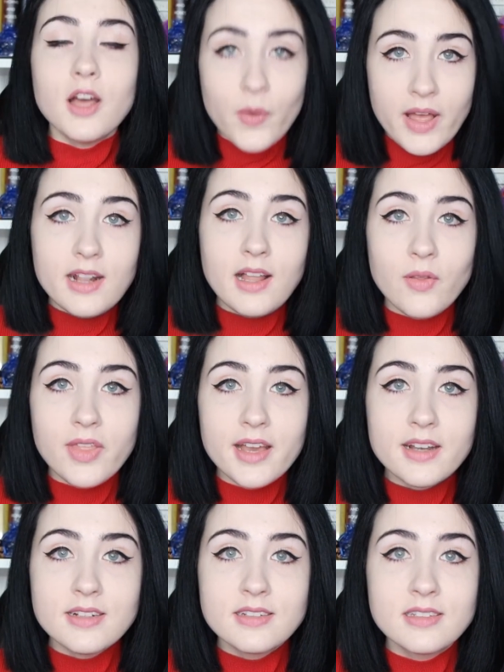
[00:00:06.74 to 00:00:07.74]
Oh, hello
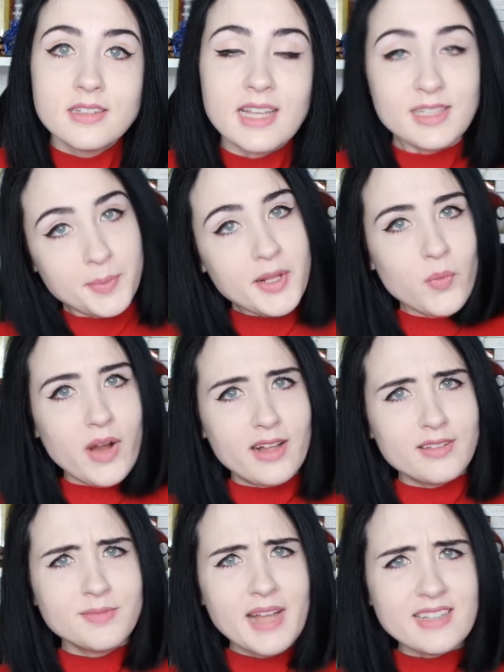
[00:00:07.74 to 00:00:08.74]
there. It's been a
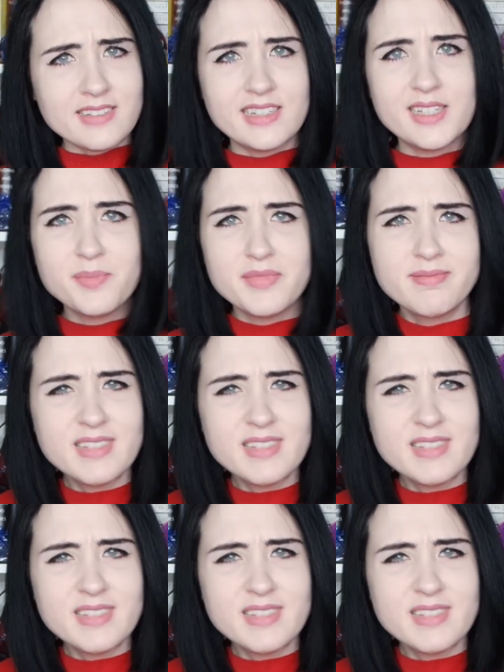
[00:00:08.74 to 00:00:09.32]
while, hasn't it?